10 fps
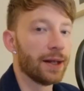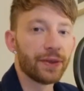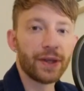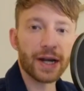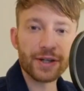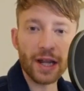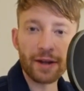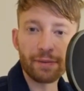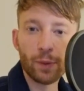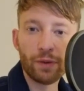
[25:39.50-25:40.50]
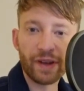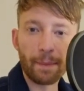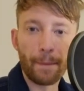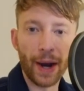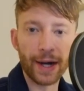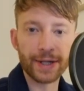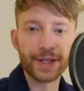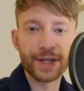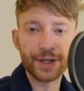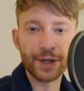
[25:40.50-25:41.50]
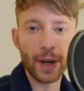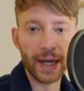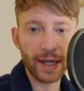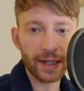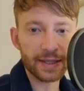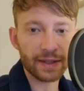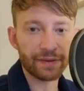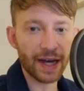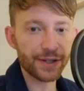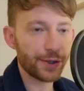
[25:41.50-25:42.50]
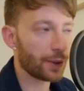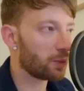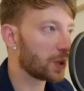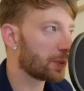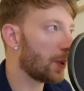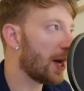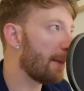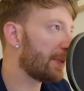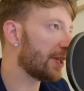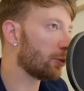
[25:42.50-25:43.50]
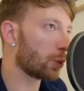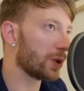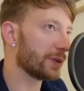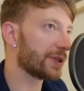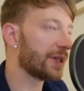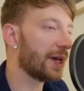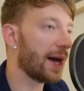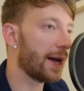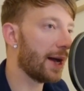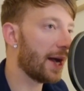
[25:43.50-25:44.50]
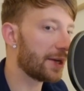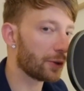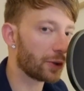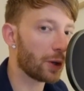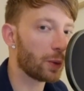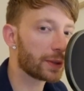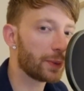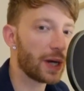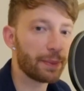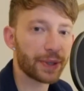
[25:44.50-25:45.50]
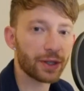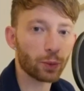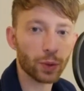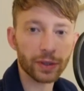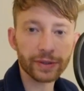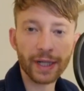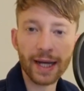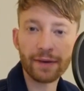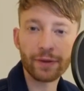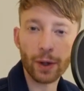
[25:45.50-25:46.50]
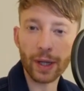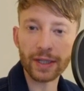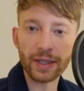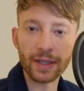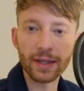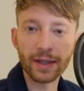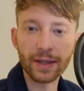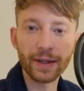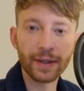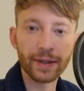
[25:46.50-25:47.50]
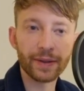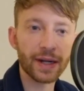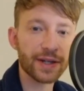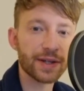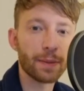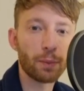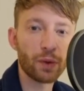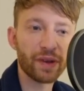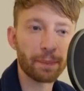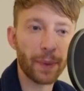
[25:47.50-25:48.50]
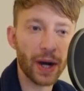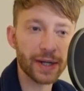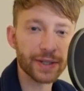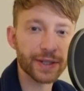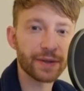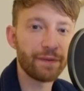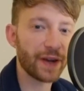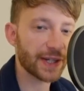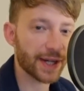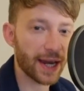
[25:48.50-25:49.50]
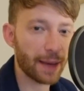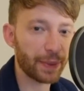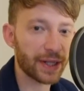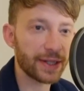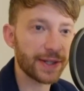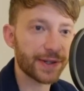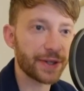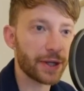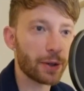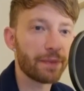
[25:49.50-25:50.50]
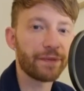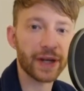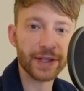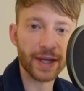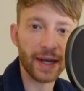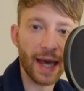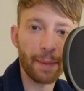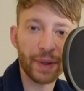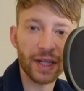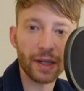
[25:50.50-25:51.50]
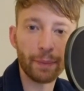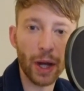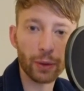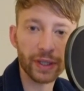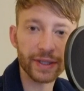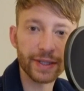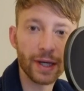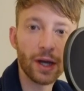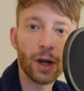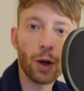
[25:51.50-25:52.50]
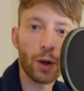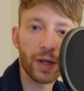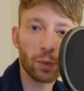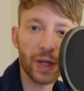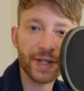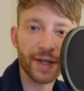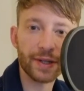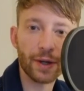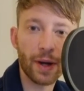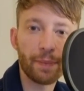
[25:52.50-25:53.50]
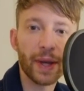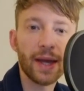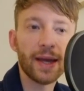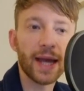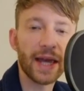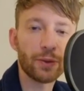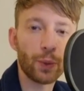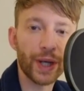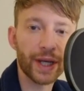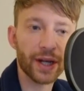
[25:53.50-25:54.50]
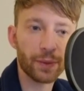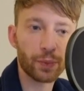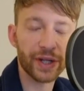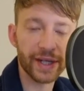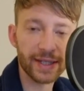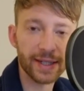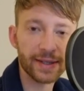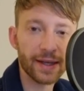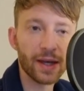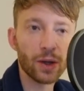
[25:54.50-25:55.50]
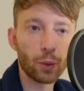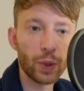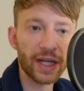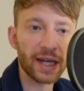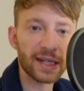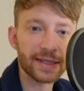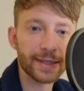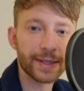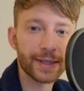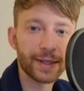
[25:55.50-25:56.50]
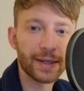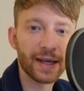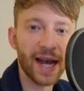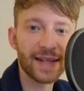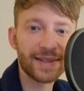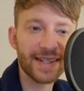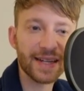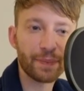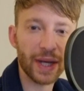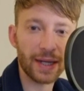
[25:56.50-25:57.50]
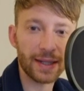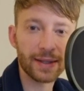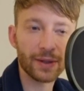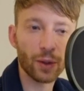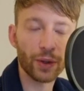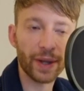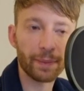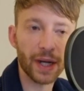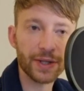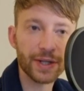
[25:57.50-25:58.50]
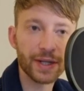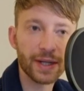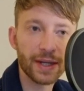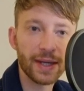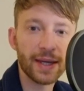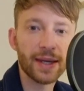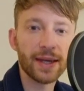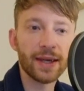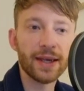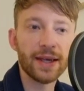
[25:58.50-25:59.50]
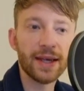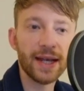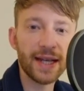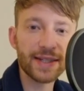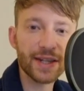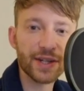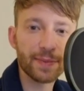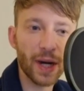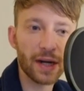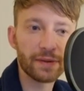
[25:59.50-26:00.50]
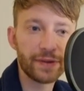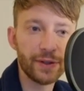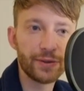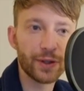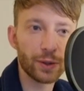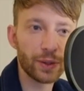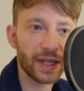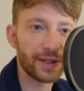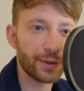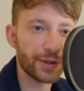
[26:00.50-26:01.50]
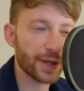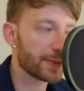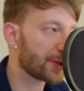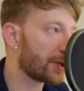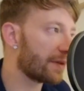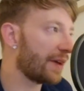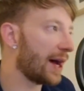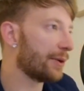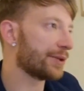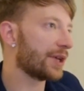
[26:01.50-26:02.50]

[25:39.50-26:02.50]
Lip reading: There's a lot of moving parts, so I cannot advise you on what will happen in the world. I don't know what will happen in the world. I have no idea. There's moving parts. Things can happen in Eastern Europe, things can happen in the Balkans or in Western Europe, and we cannot predict it. We cannot anticipate it all that much. Is it smart of you to look into some sort of house